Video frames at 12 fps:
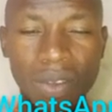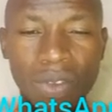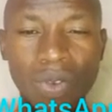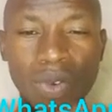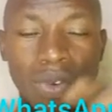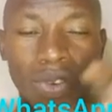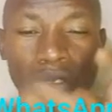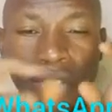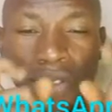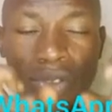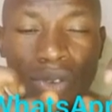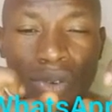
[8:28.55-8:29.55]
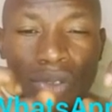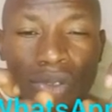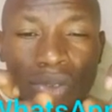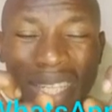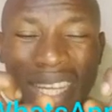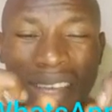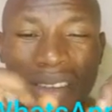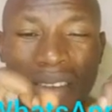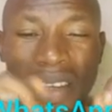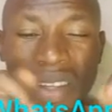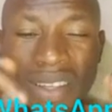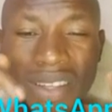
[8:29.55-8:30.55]
So you today,
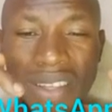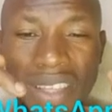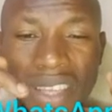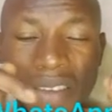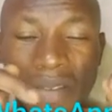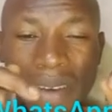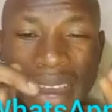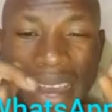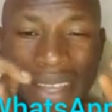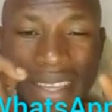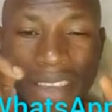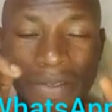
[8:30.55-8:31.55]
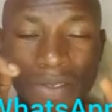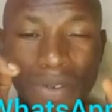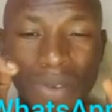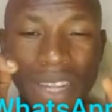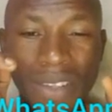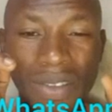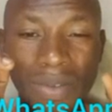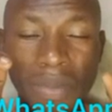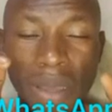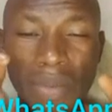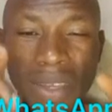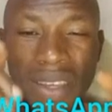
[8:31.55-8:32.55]
I give you that
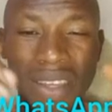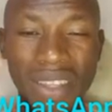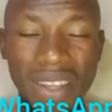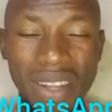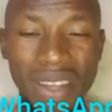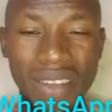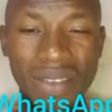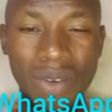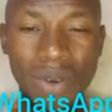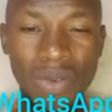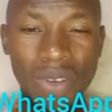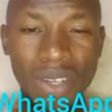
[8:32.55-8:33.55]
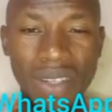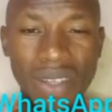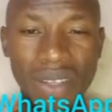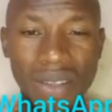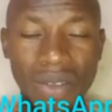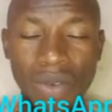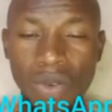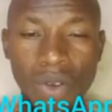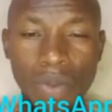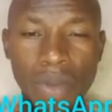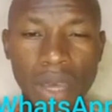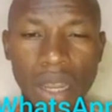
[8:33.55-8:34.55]
maybe in the next 100 years you will
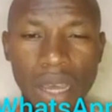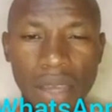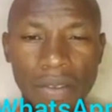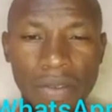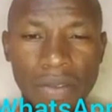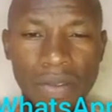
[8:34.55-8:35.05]
not be alive.